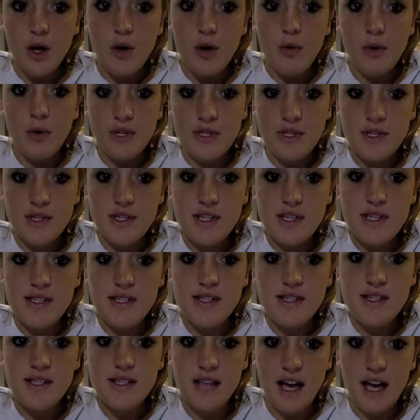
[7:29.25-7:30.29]
Once this is
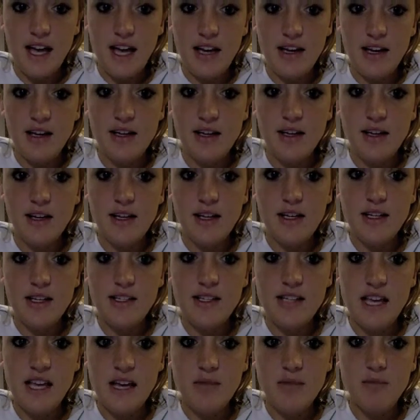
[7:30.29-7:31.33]
decided, an
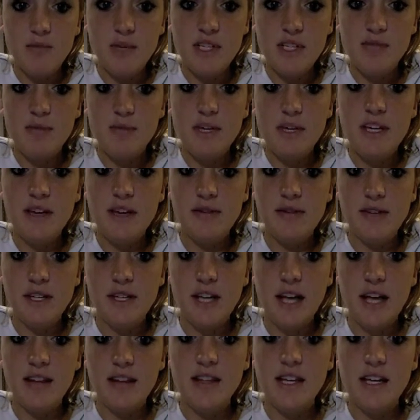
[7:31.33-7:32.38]
exam must be given
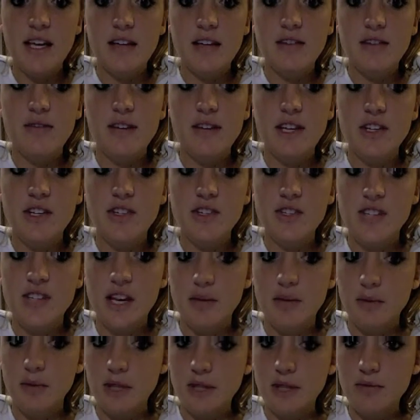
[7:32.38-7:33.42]
at the end of each
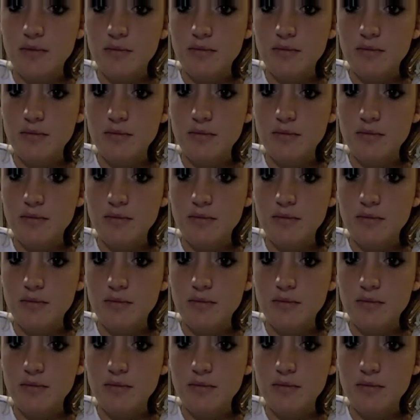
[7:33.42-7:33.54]
segment.